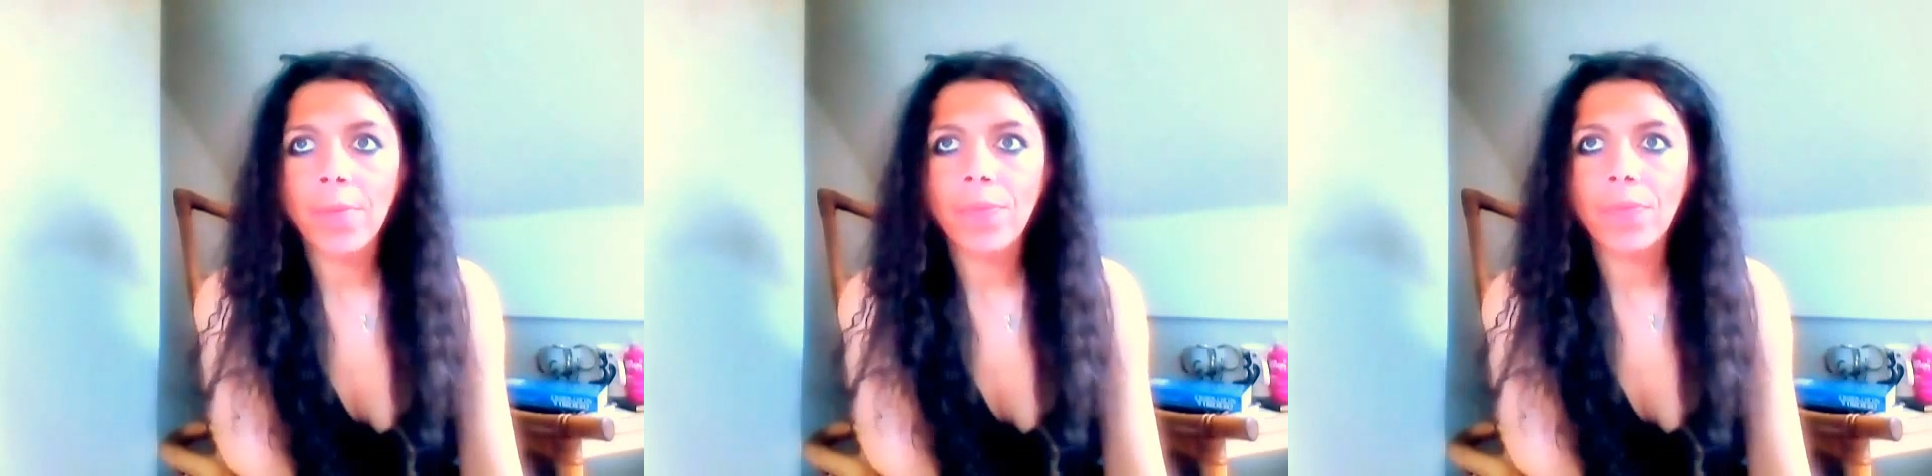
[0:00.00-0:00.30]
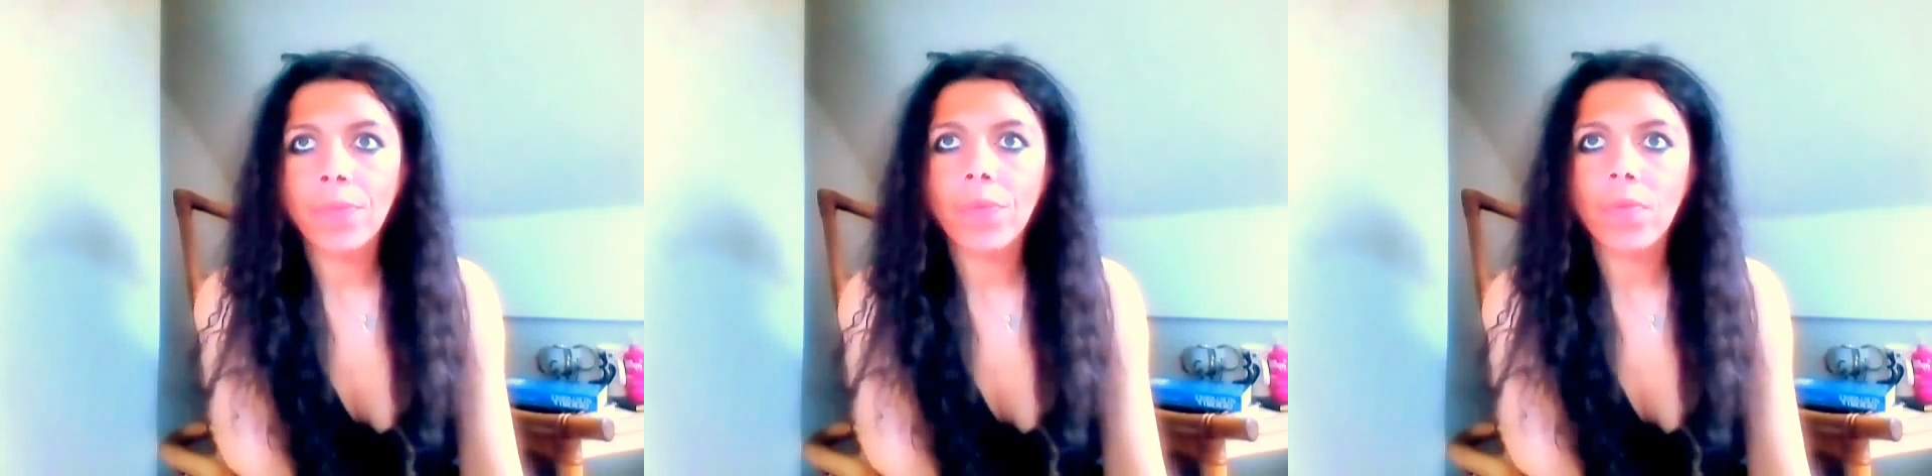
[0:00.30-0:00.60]

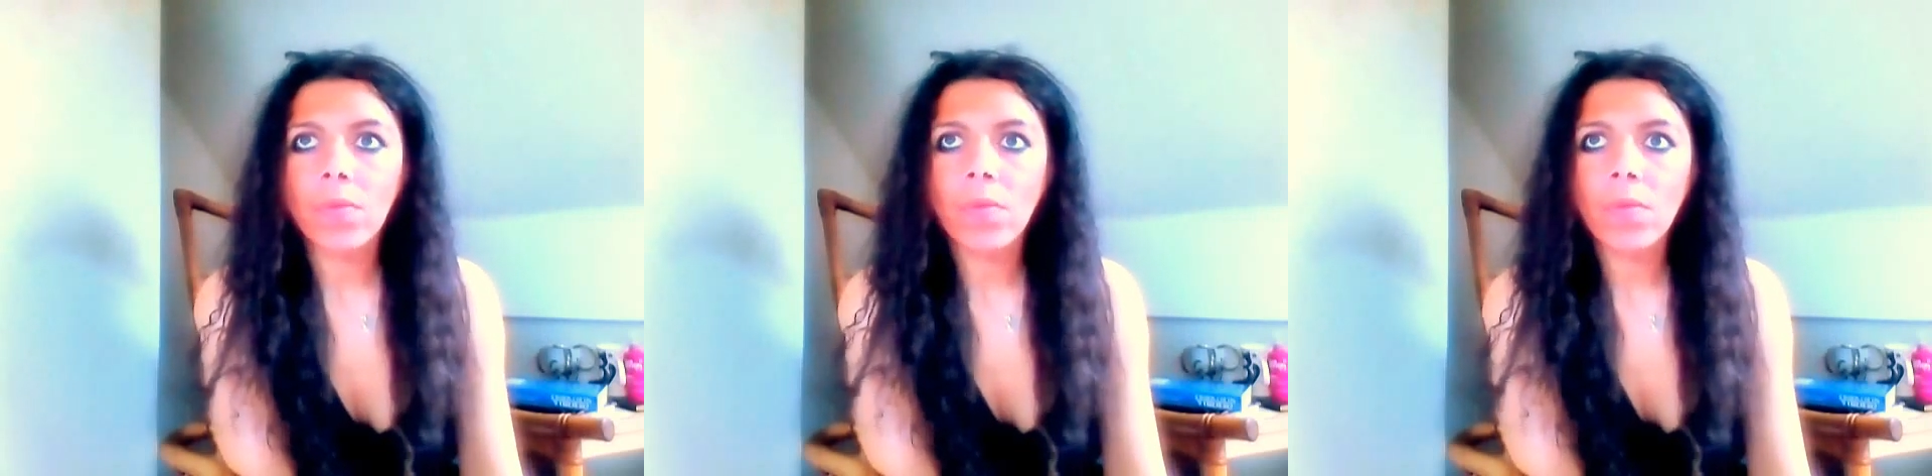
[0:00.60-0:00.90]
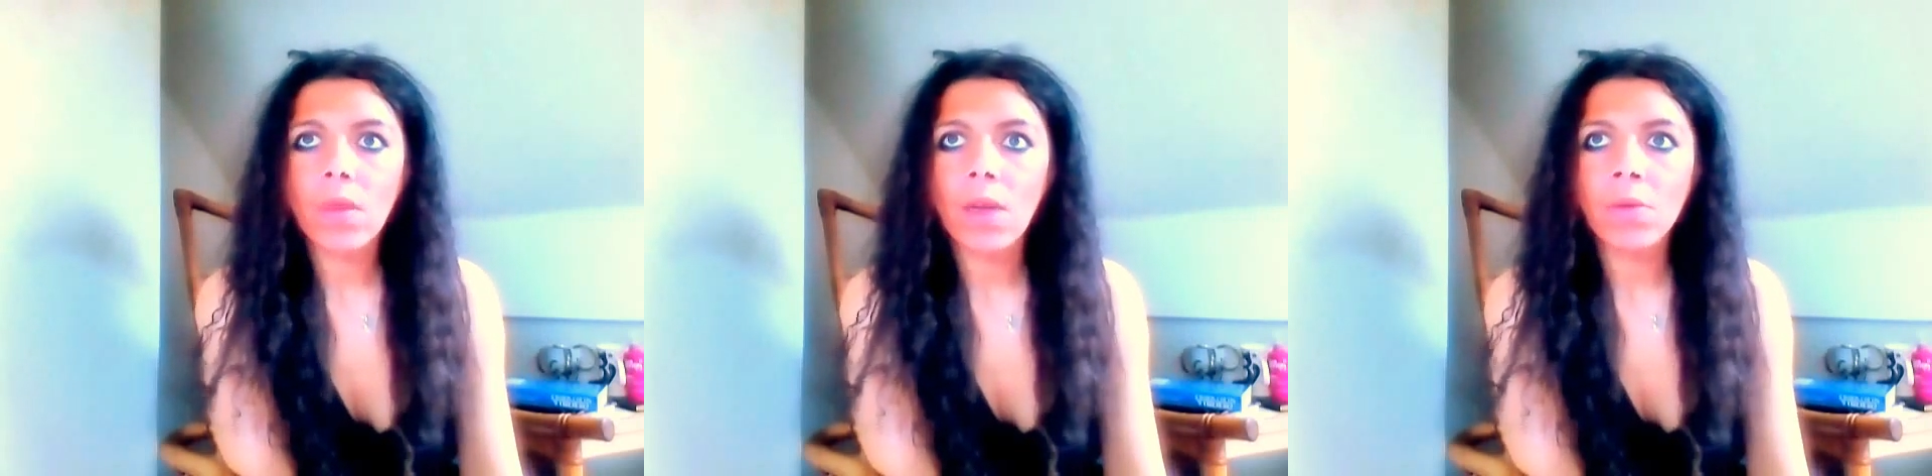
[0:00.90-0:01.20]
Alright, well, I'm gonna
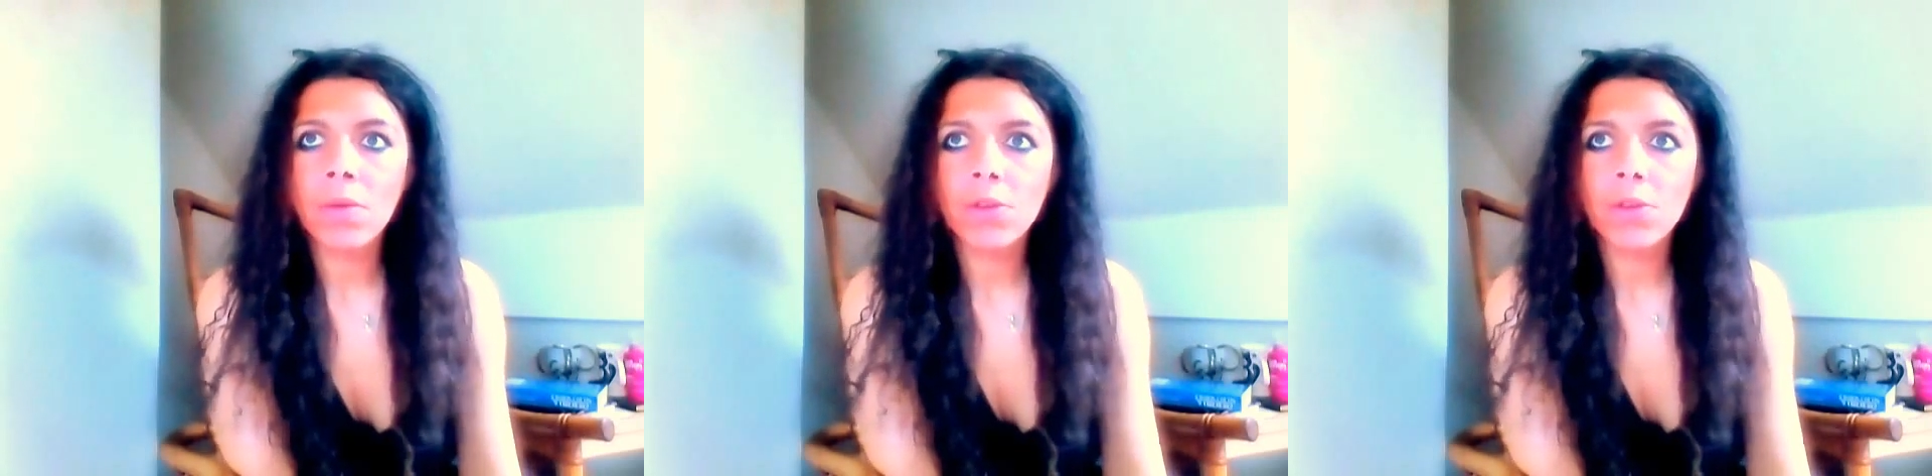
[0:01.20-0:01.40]
go.